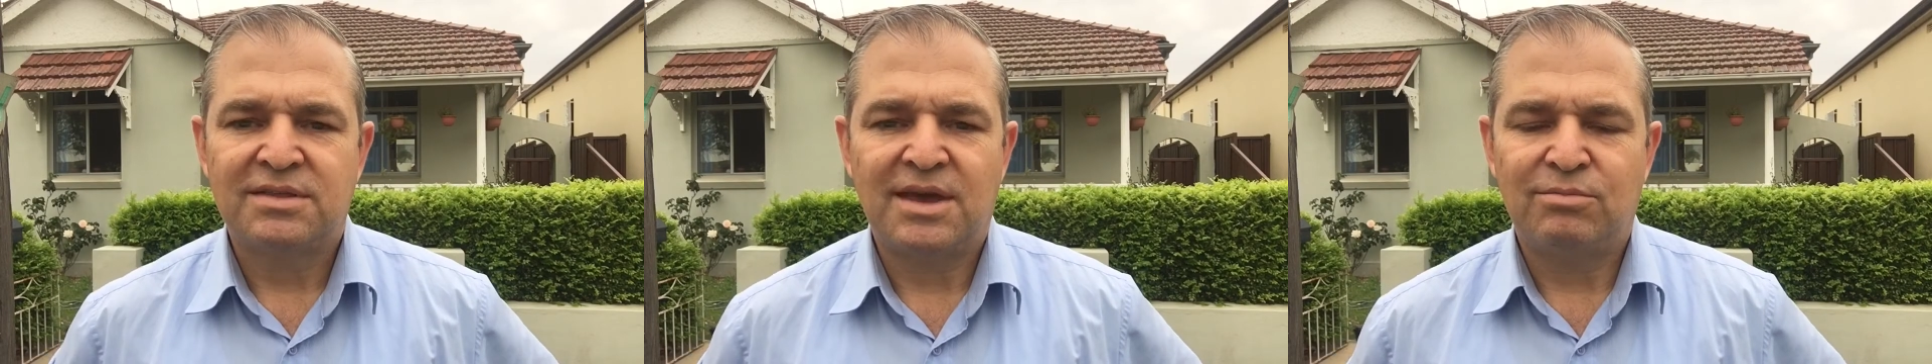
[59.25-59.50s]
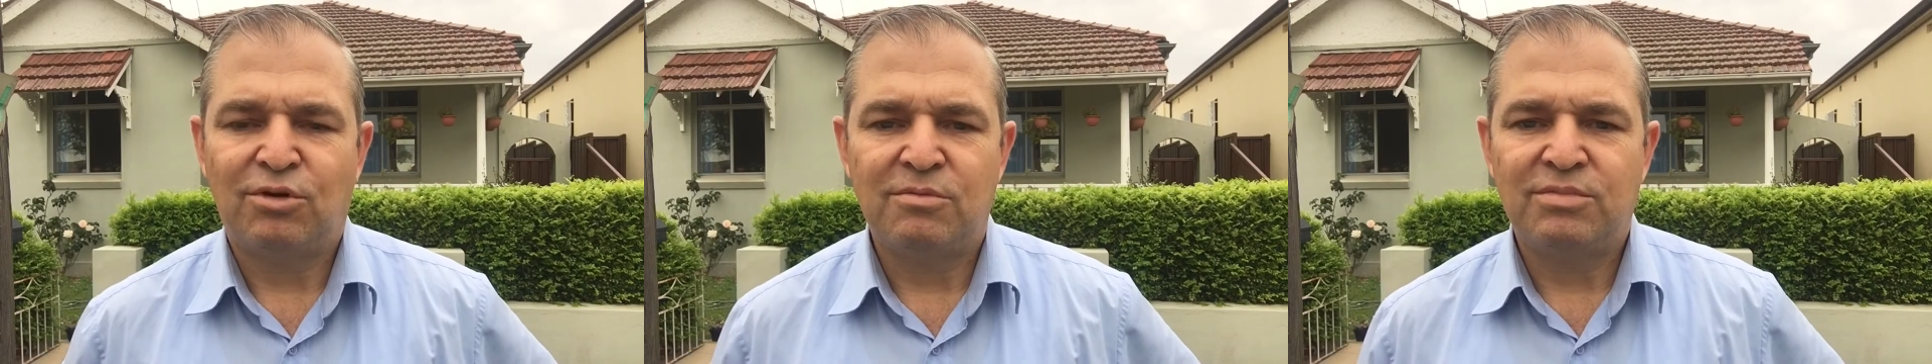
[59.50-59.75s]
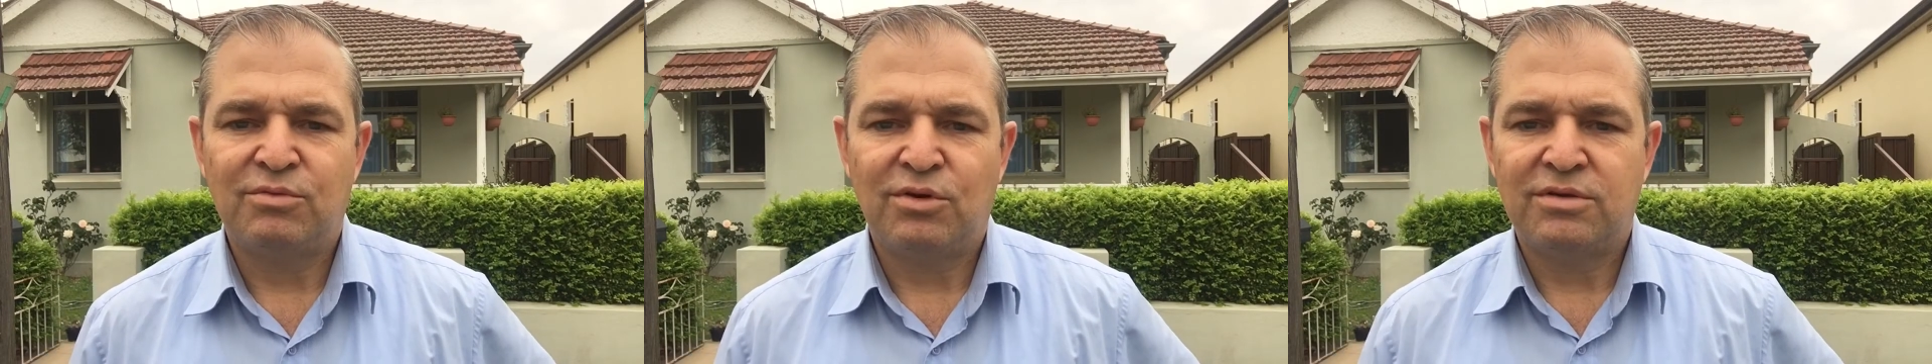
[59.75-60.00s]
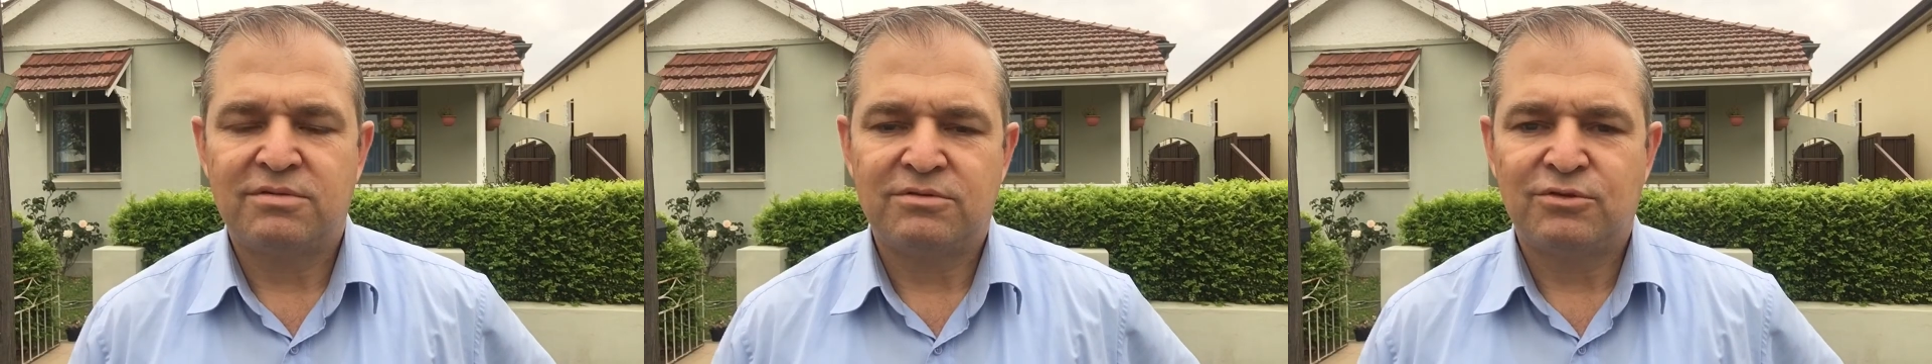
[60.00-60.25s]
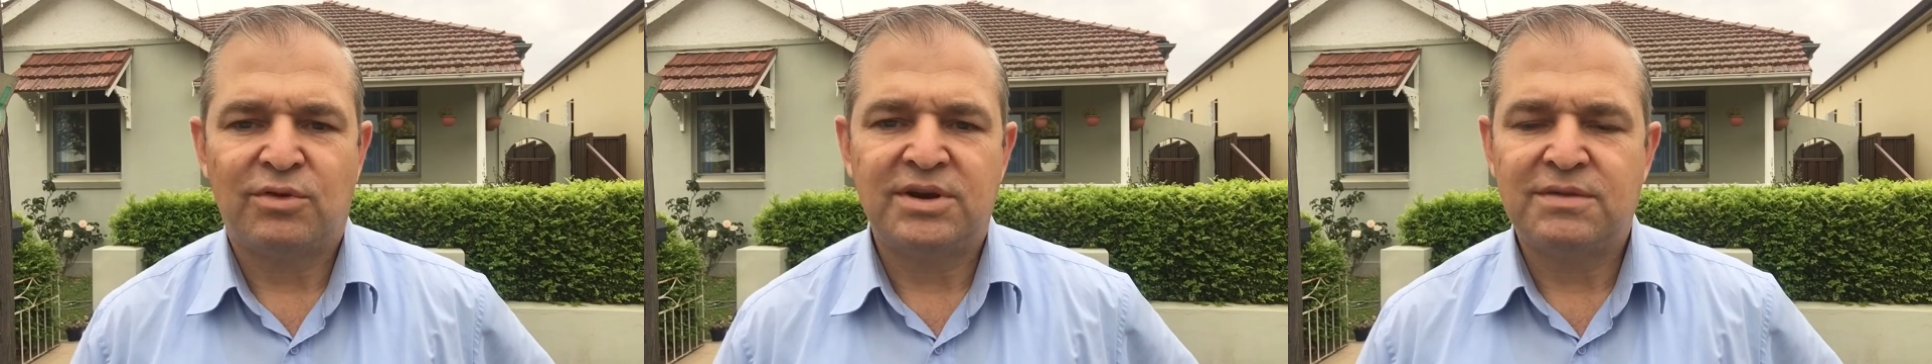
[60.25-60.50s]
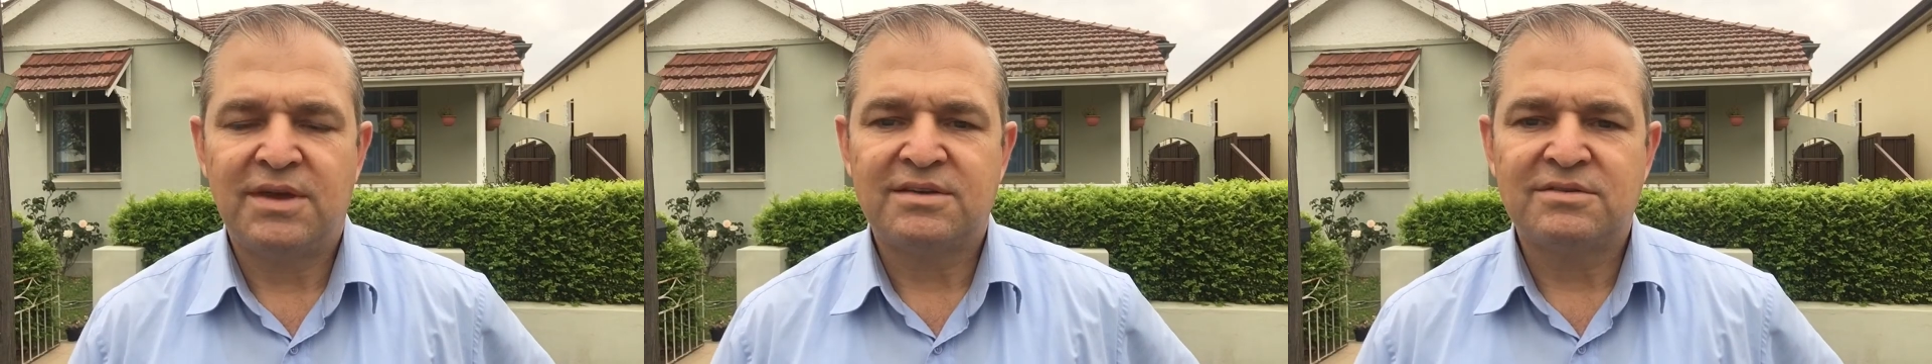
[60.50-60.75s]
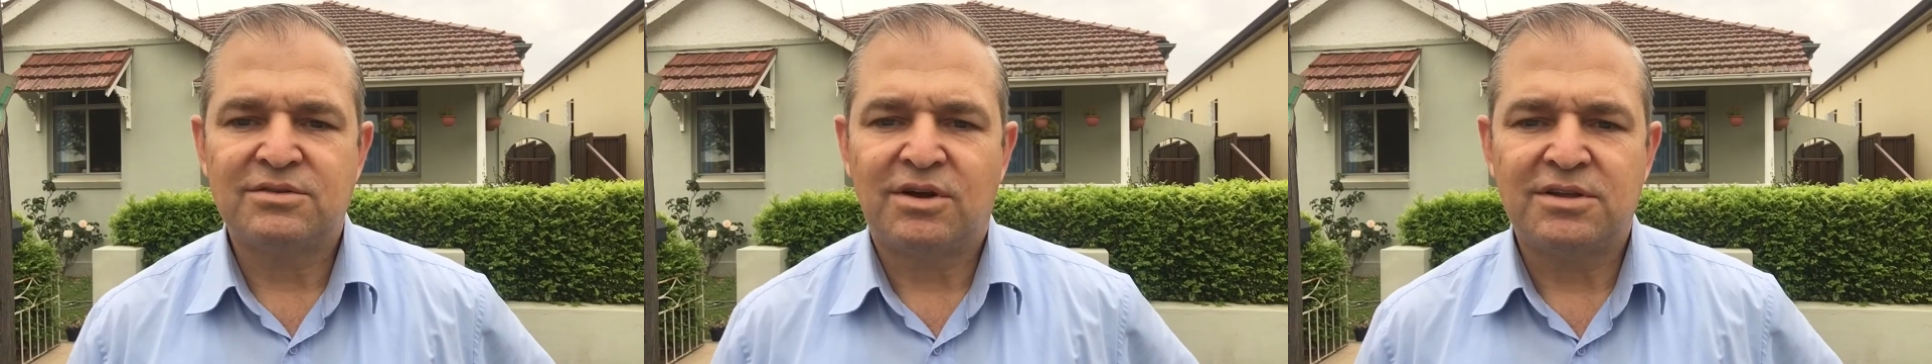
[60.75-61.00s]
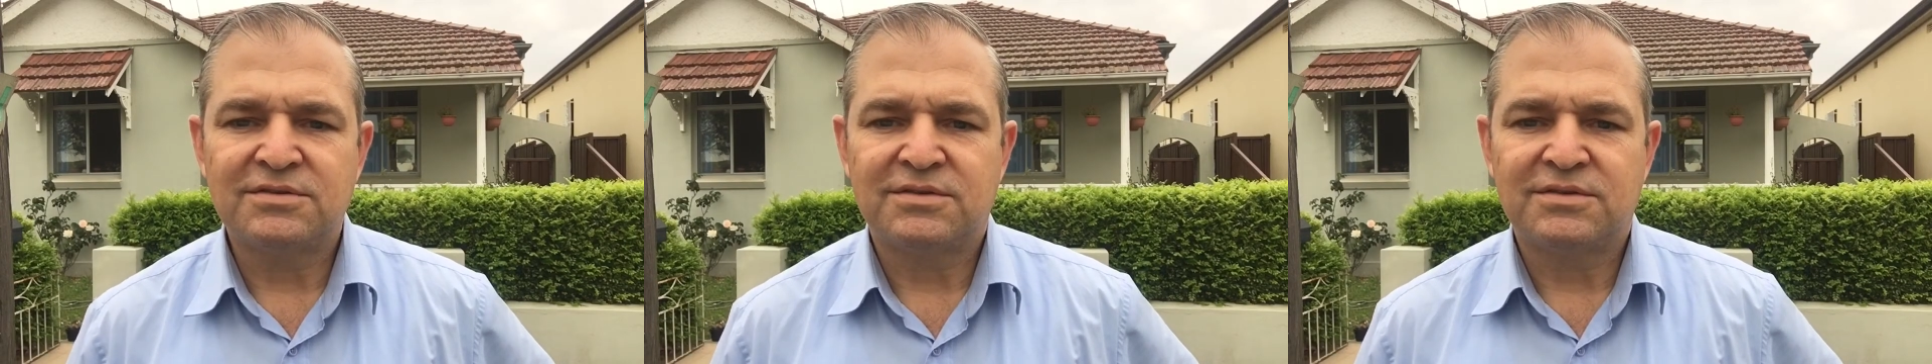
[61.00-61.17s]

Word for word: That might be worth $20,000.